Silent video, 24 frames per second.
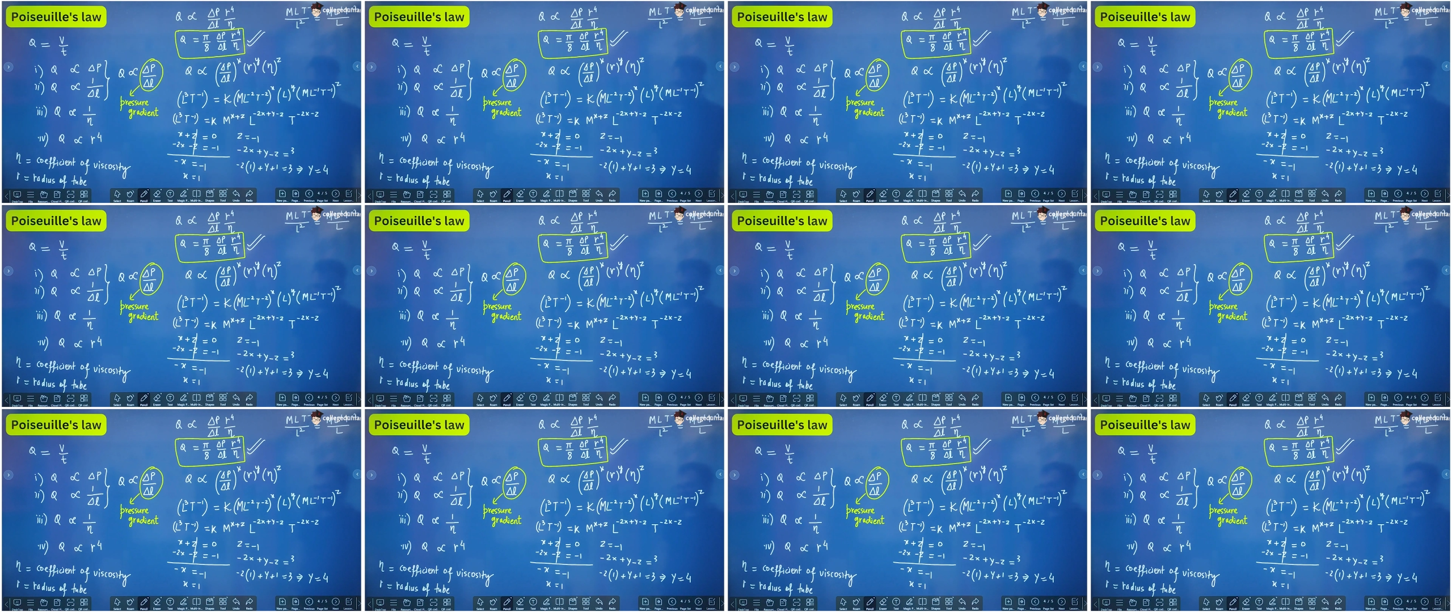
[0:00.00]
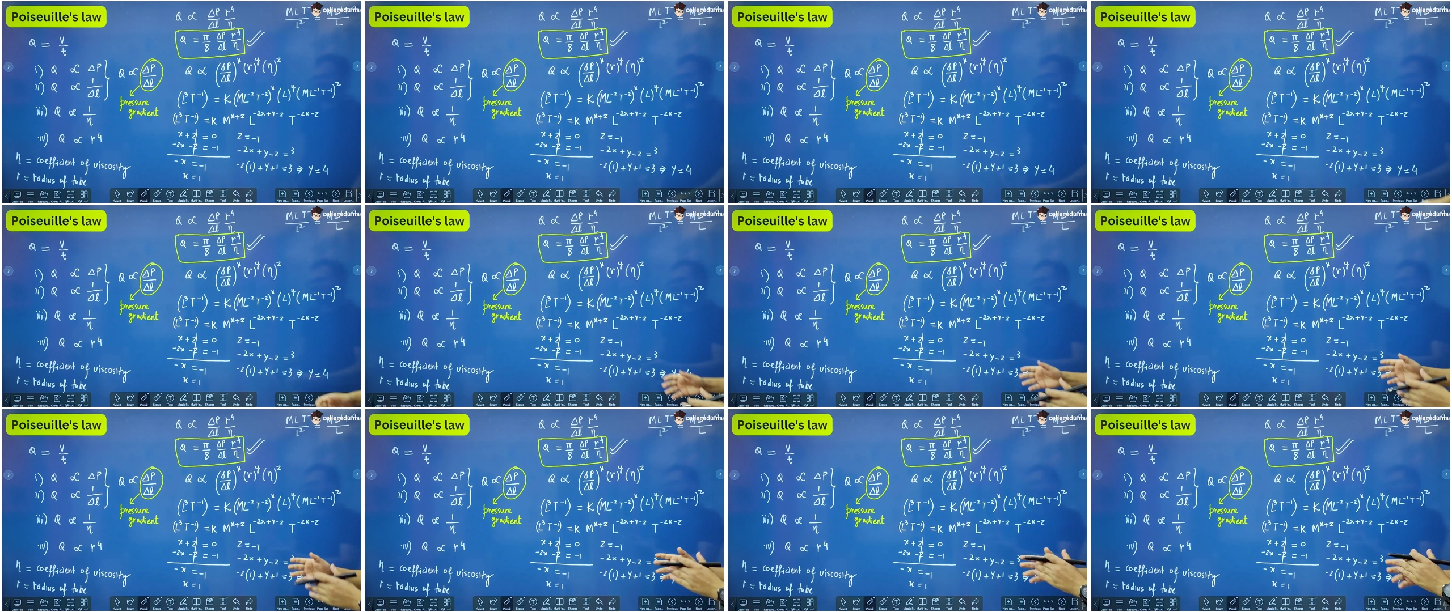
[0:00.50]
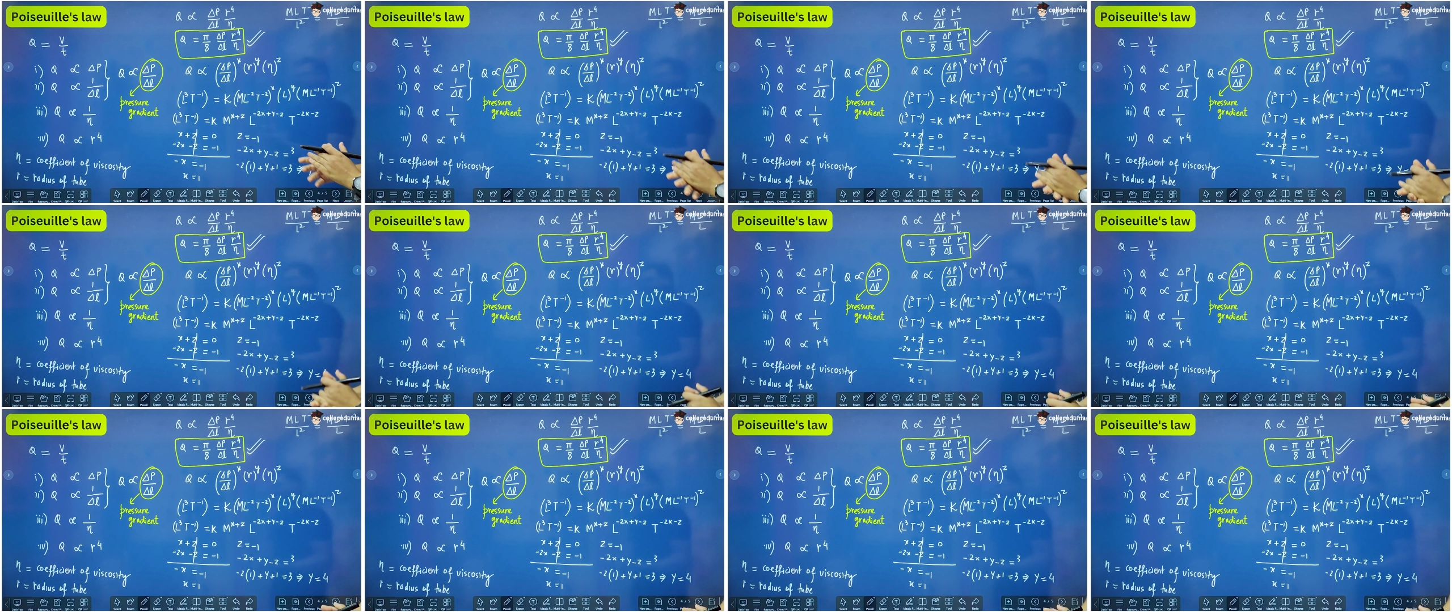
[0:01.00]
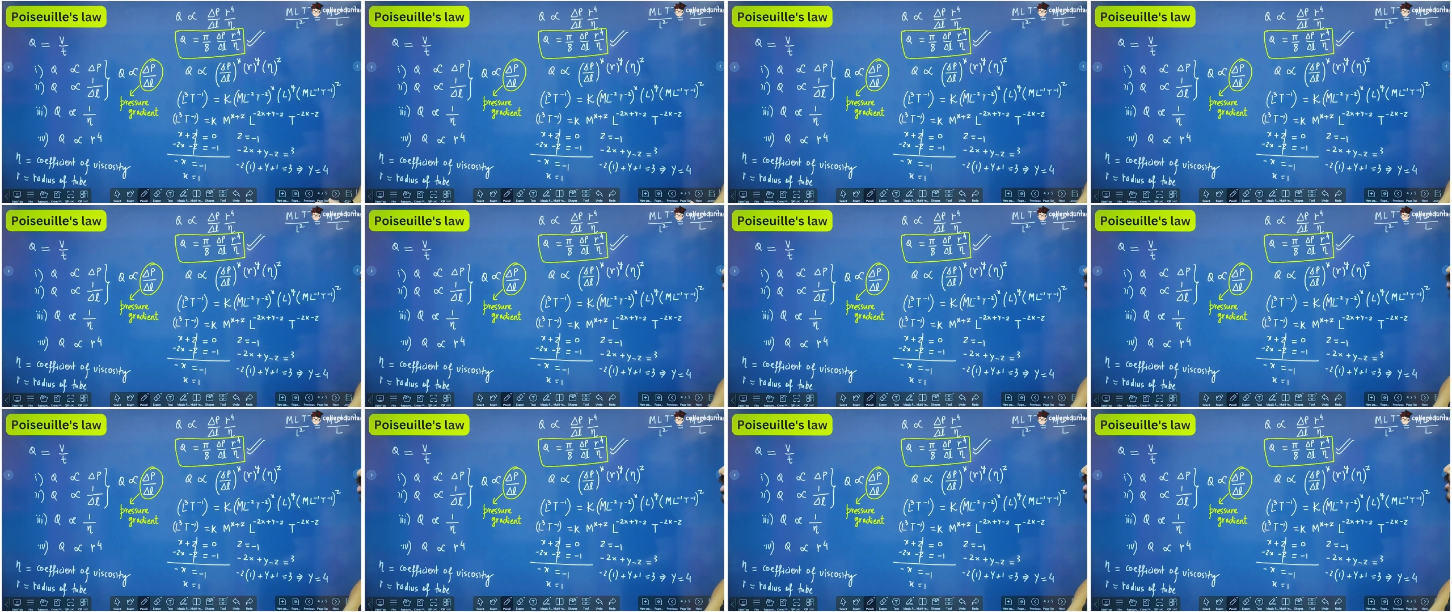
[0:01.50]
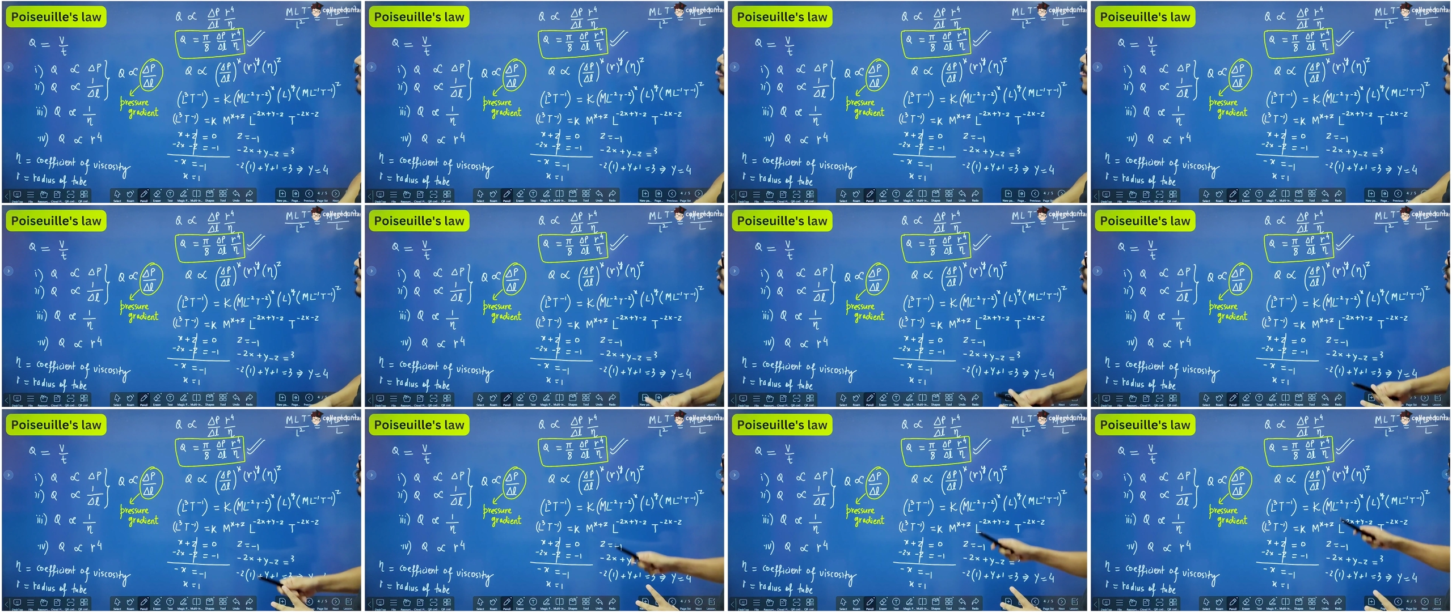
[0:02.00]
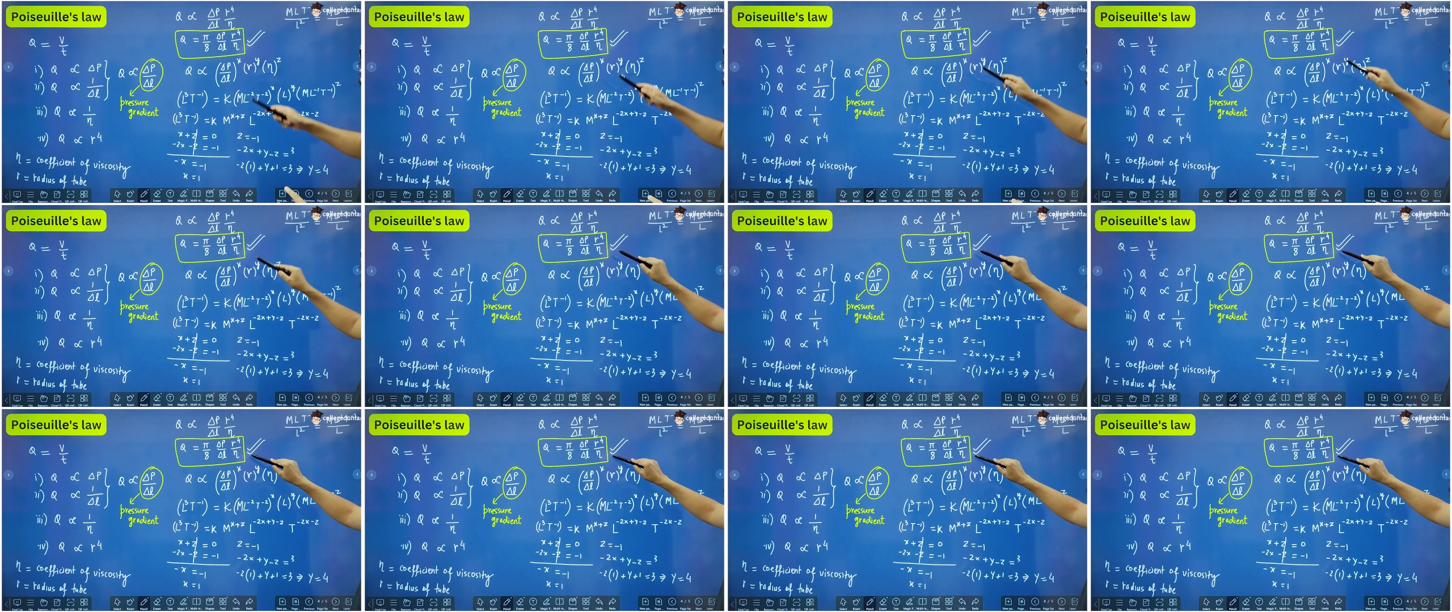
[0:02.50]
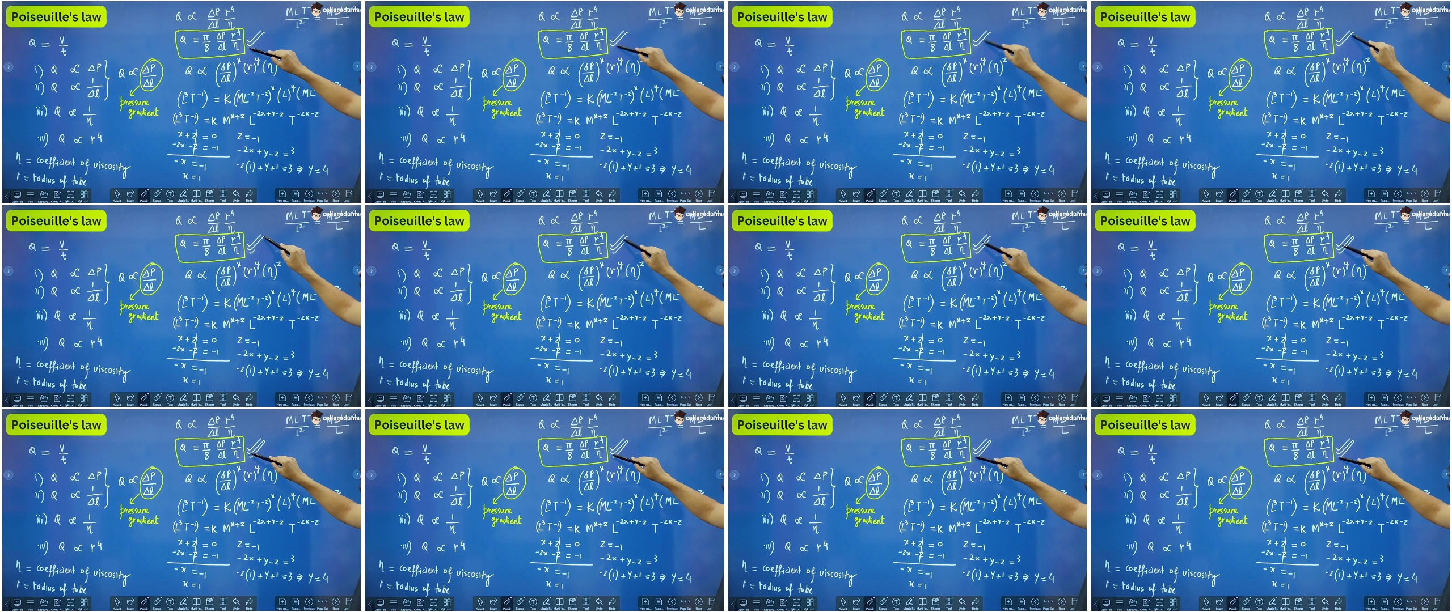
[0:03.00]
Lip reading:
No face is visible, so there are no lips to read.